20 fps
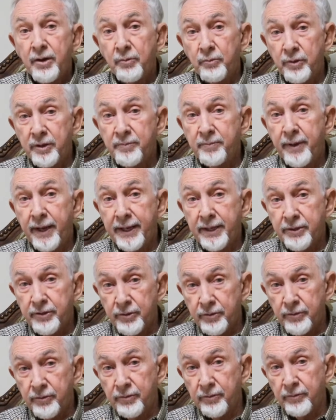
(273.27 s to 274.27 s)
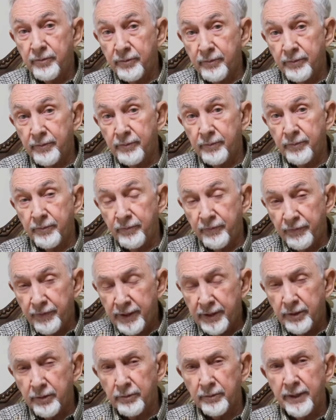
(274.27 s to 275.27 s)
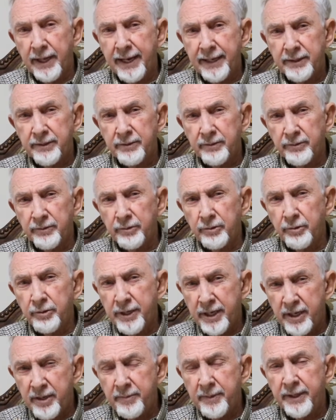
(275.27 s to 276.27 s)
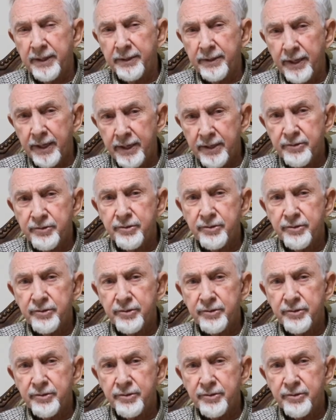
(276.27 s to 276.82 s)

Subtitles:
would make you feel like leukemia does.